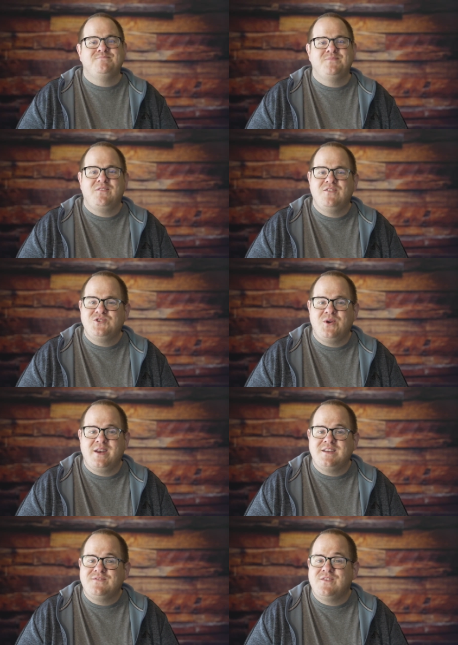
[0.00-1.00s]
If you're
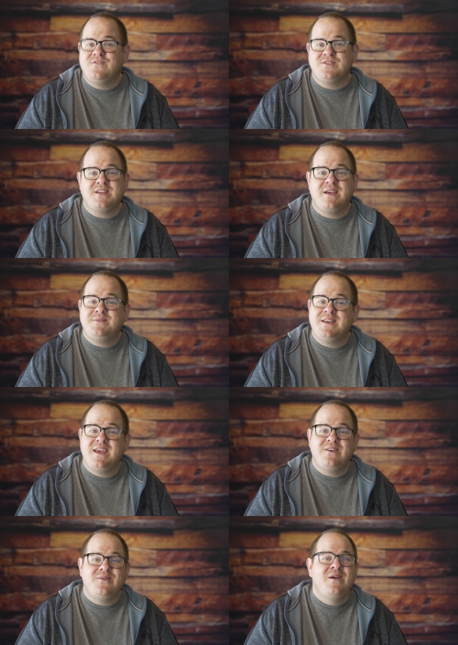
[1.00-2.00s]
joining us for the first time
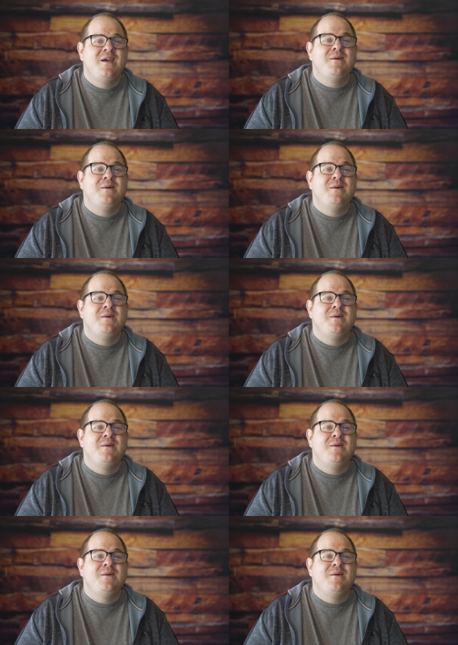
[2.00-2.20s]
today, though,